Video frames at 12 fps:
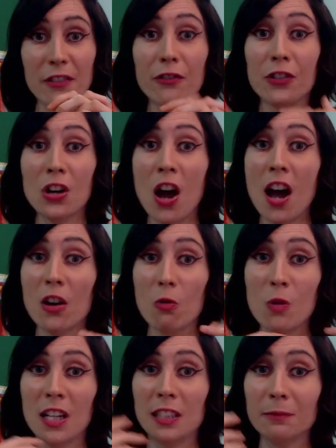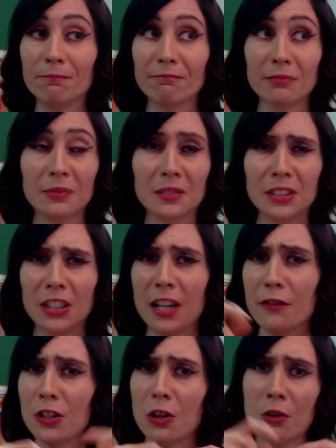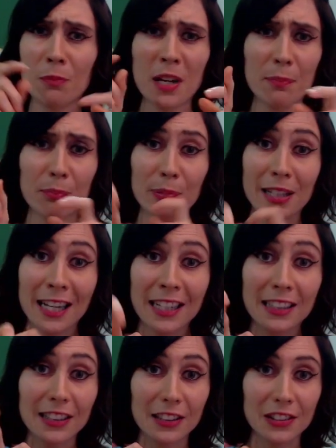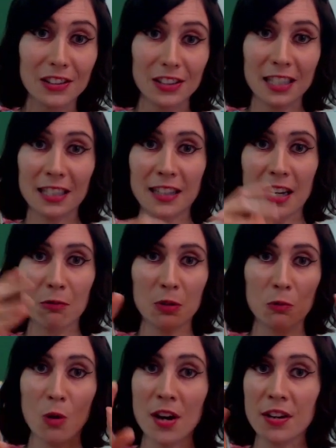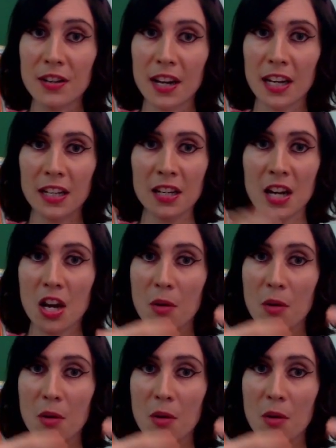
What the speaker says: if not, well, you never know, it might plant a little seed that will one day